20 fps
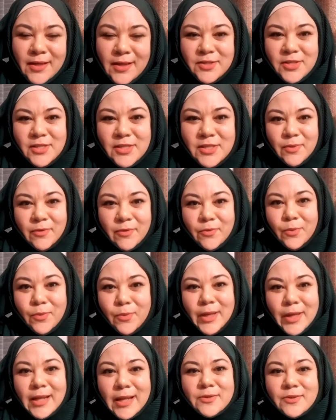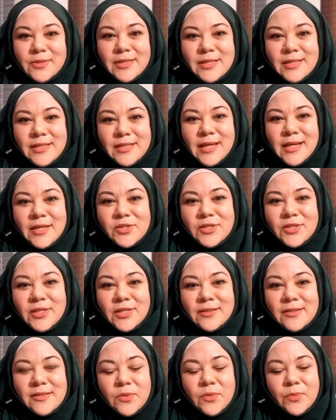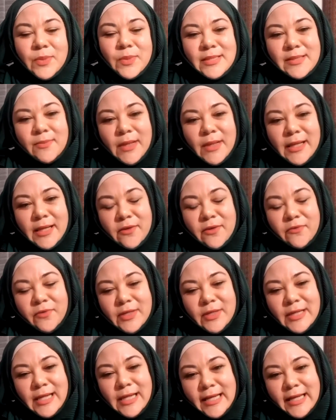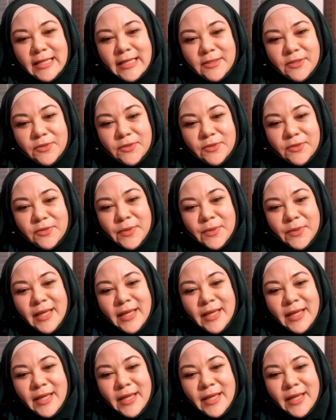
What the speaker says: just before we close the session. So Bismillah, if you'd like to.